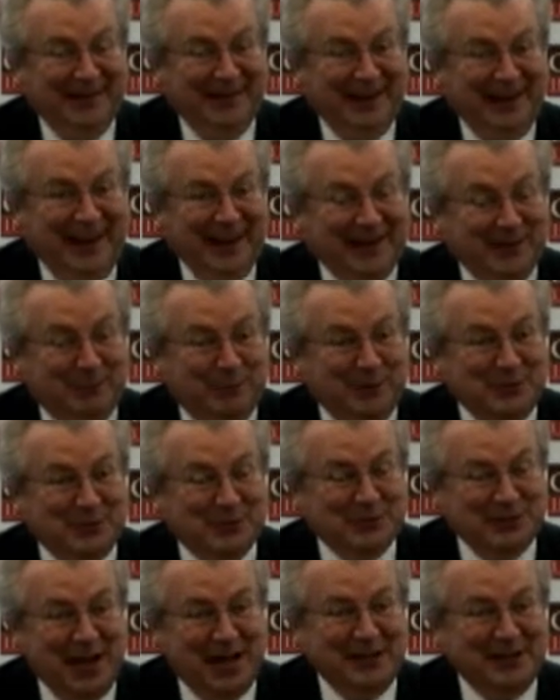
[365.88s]
and which
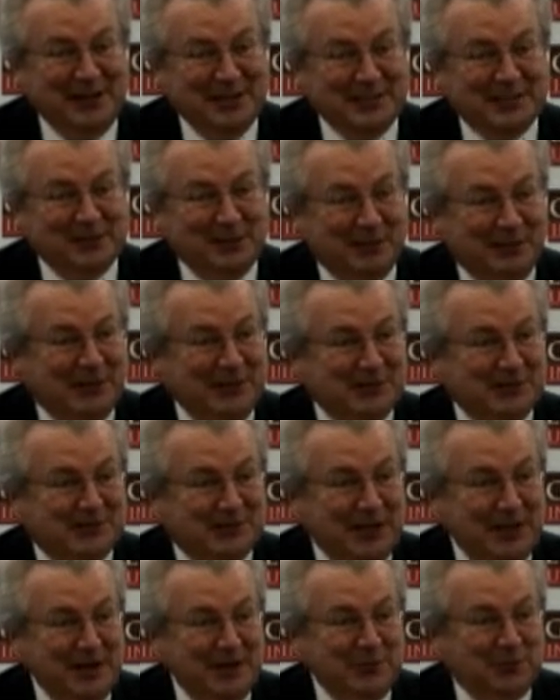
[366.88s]
is not necessarily
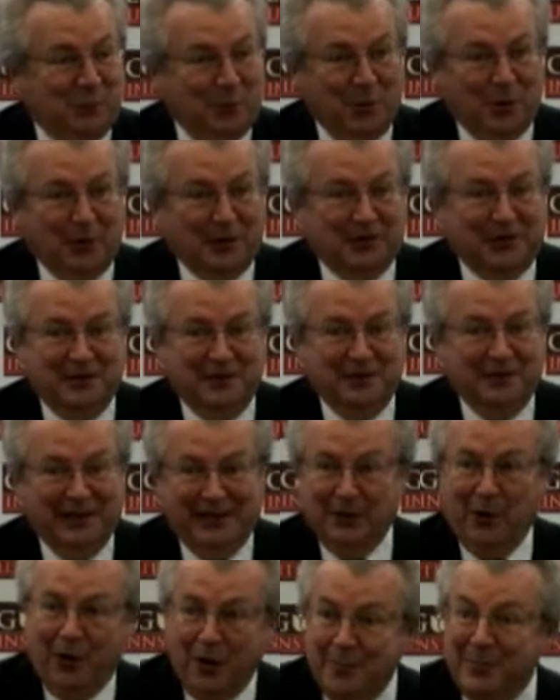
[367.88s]
designed to work in
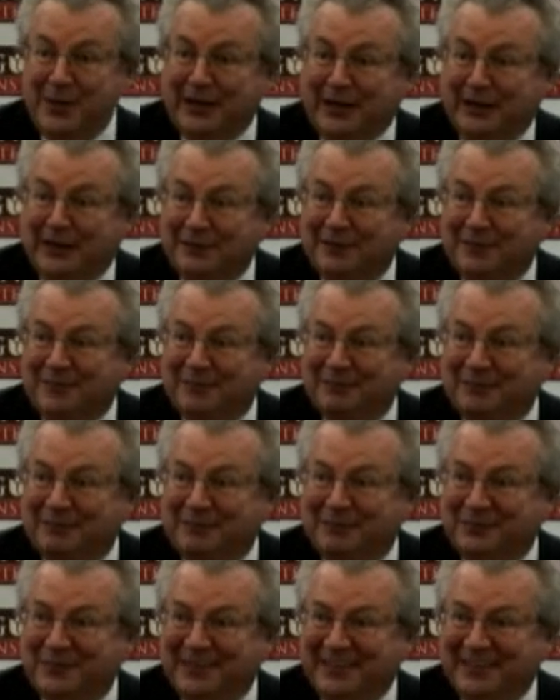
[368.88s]
harmony,
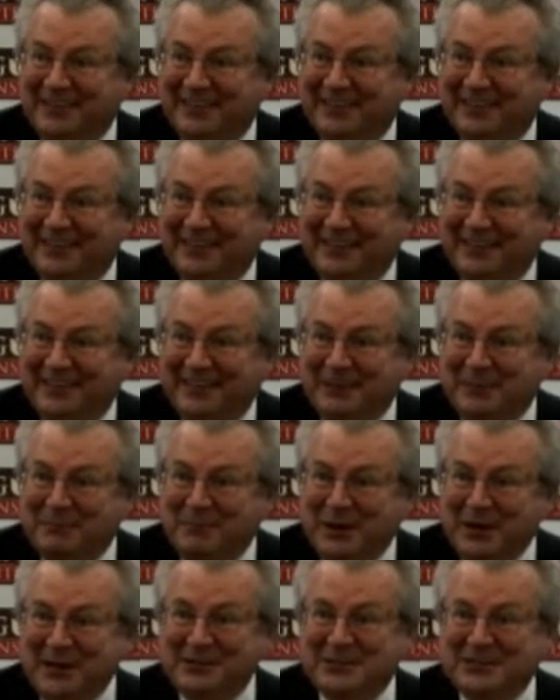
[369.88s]

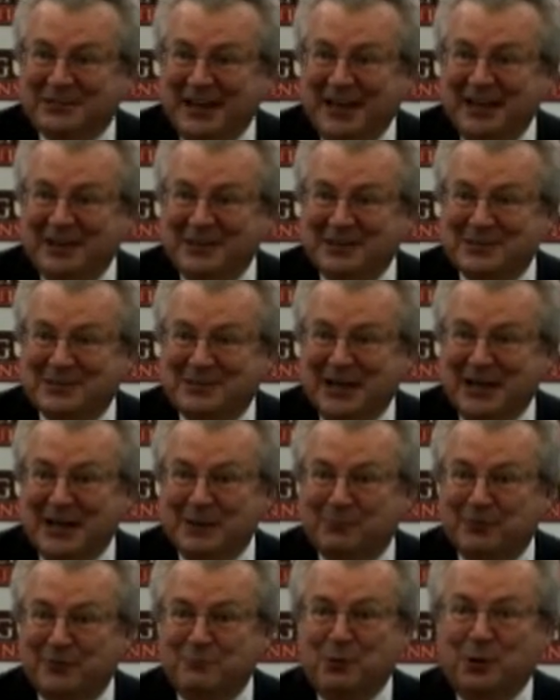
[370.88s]
but instead is set up
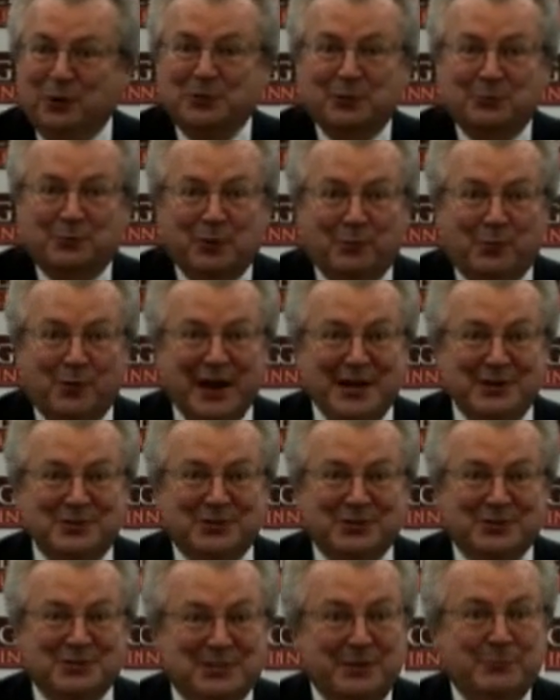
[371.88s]
of multiple
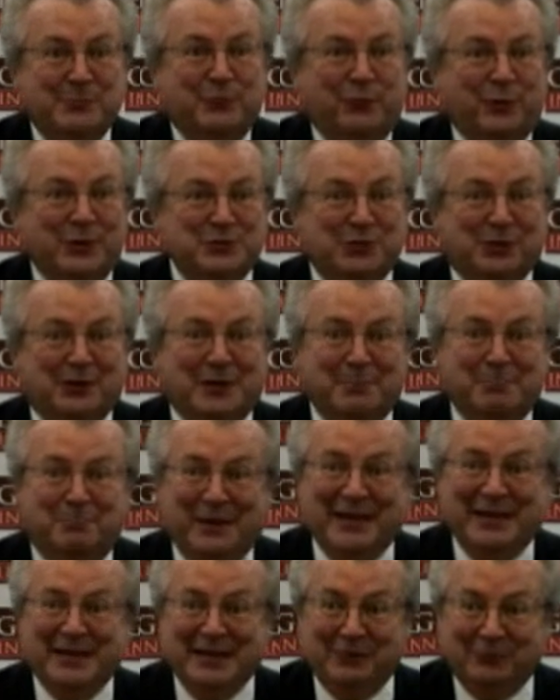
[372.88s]
branches, some of which are
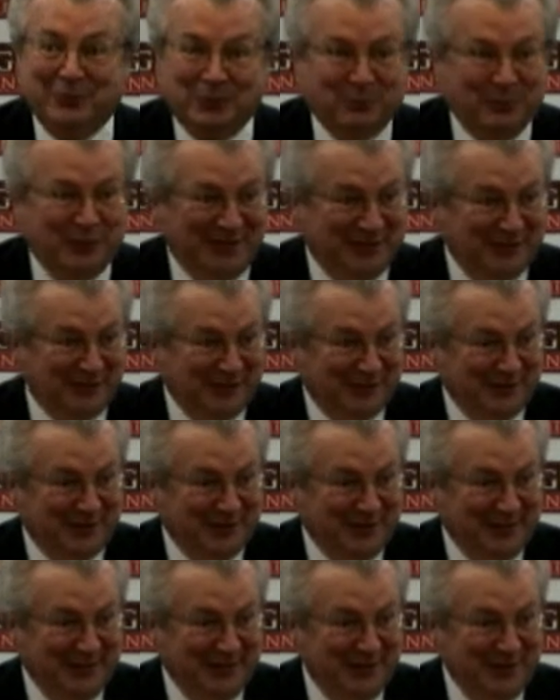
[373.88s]
competing with one another.
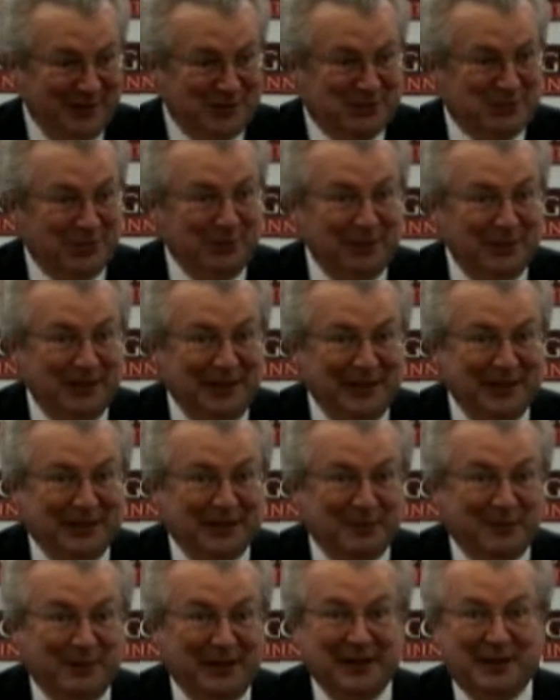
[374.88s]
Certainly
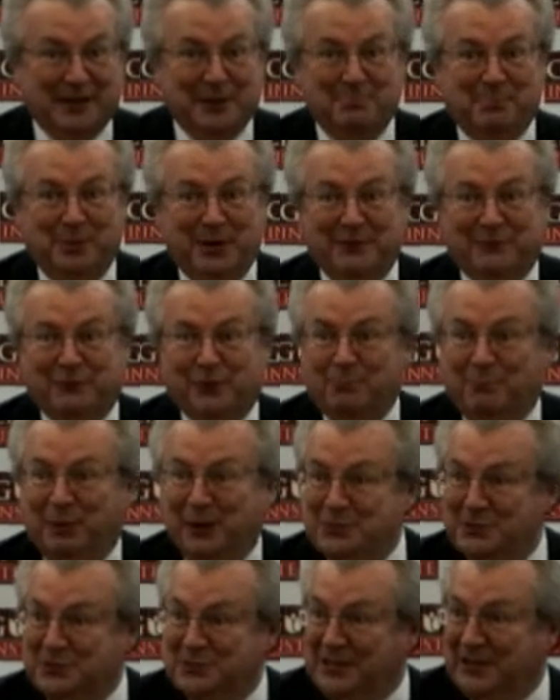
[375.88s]
they compete for
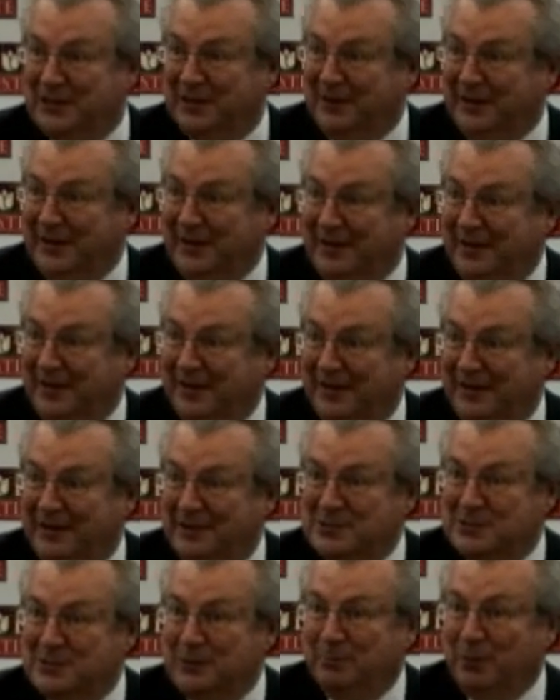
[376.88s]
budgetary
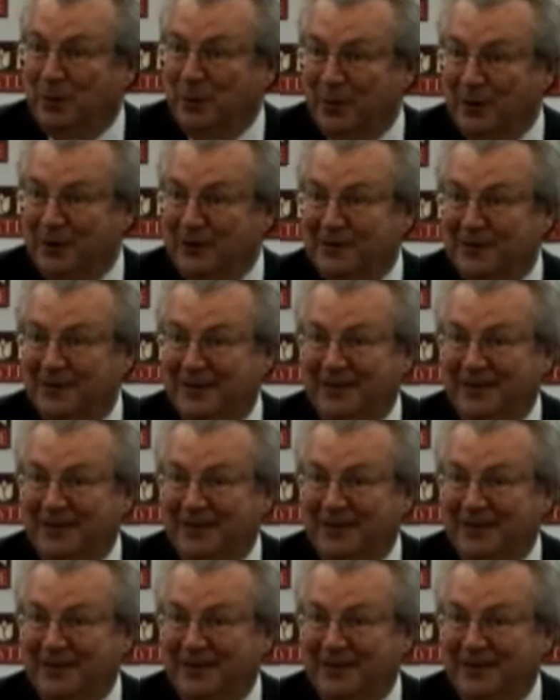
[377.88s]
support,